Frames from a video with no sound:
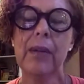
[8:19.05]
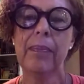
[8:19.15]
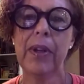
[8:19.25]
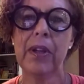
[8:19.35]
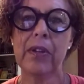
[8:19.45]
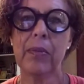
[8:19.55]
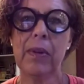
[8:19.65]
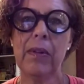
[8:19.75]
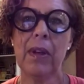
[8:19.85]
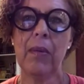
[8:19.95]
Because we,
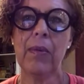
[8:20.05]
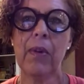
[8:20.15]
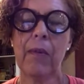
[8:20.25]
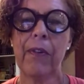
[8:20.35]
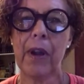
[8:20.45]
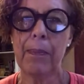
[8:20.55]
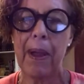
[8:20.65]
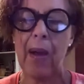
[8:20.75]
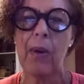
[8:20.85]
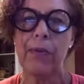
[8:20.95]
you know, we've got very
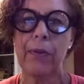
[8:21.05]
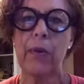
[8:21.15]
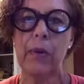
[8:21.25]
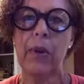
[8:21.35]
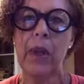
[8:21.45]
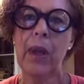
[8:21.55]
powerful